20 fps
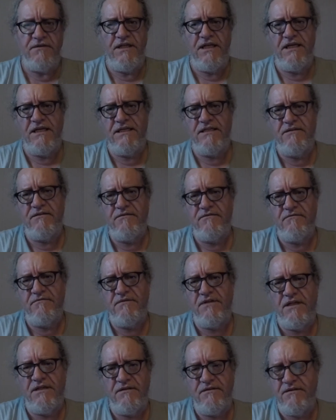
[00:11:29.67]
they
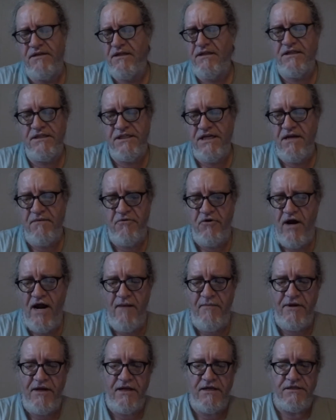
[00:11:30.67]
did the same crap
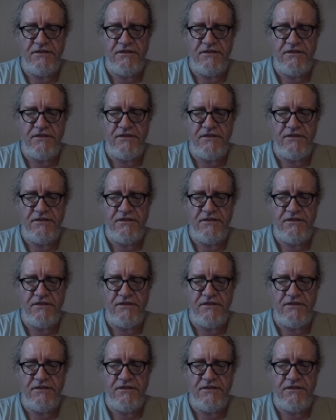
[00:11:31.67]
again.